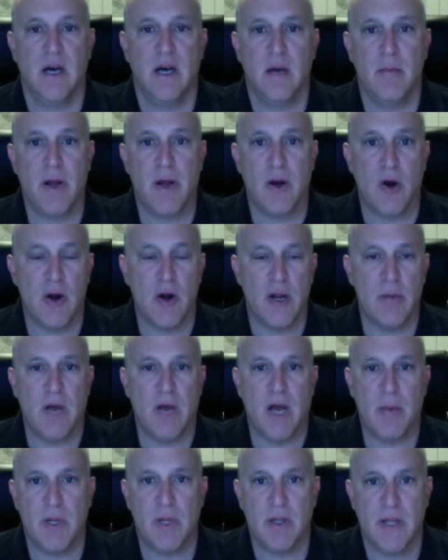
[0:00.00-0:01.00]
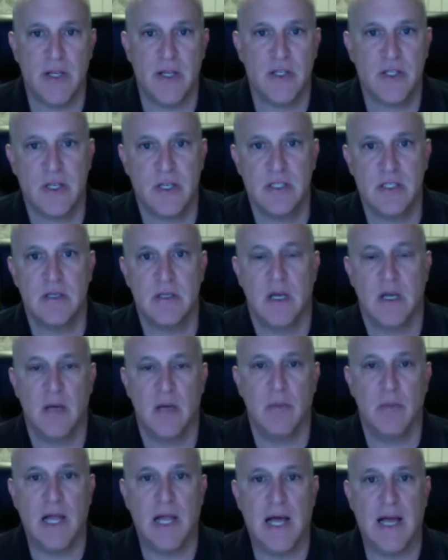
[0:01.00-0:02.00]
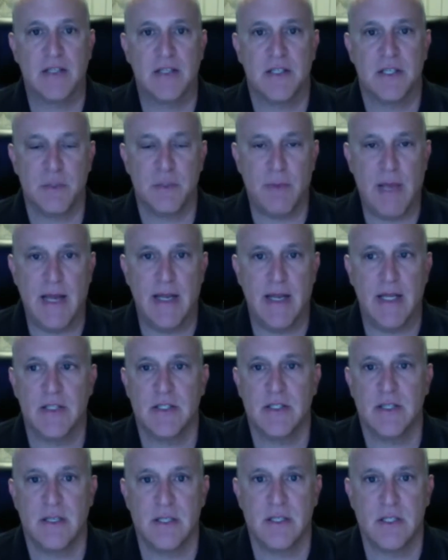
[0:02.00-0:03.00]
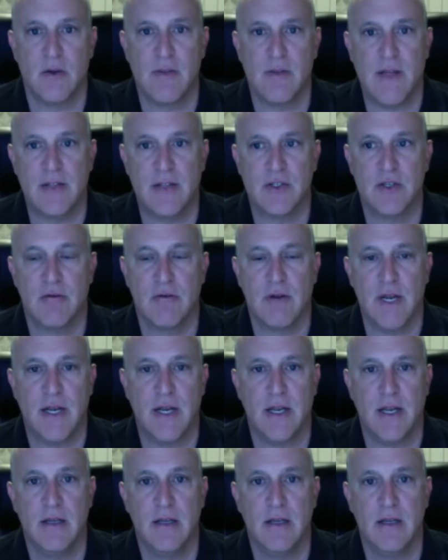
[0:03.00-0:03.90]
minority populations, Blacks, Hispanics, and so that's creating